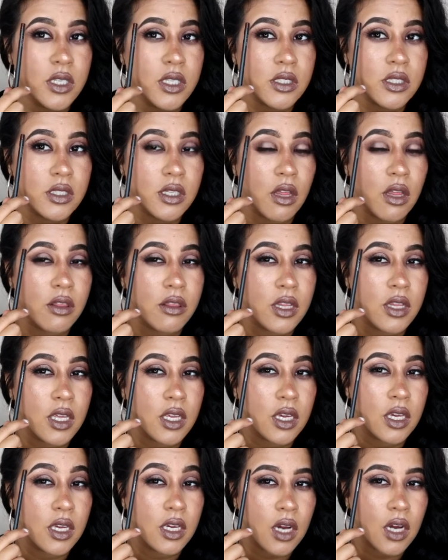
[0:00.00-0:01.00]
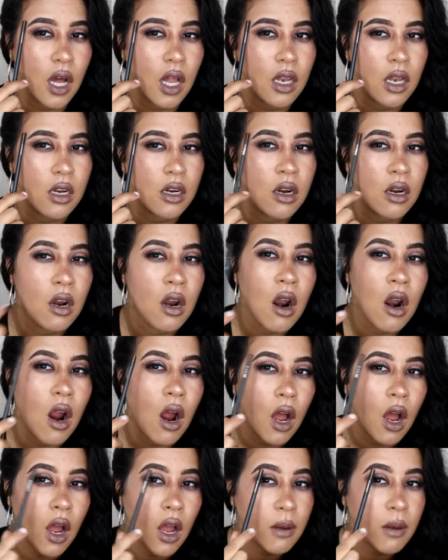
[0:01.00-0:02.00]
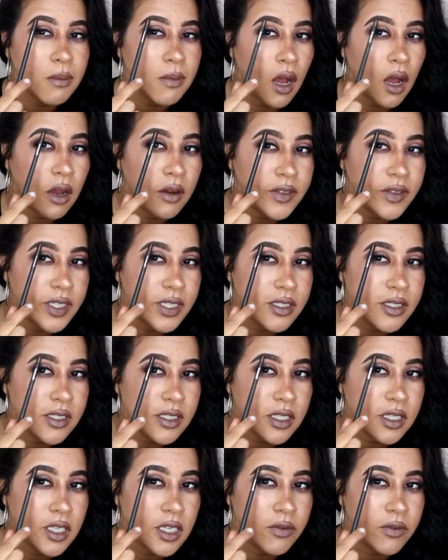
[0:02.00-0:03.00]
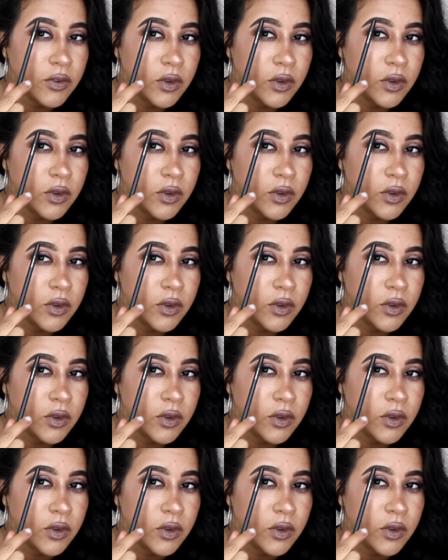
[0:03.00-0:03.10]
is the color. Obviously,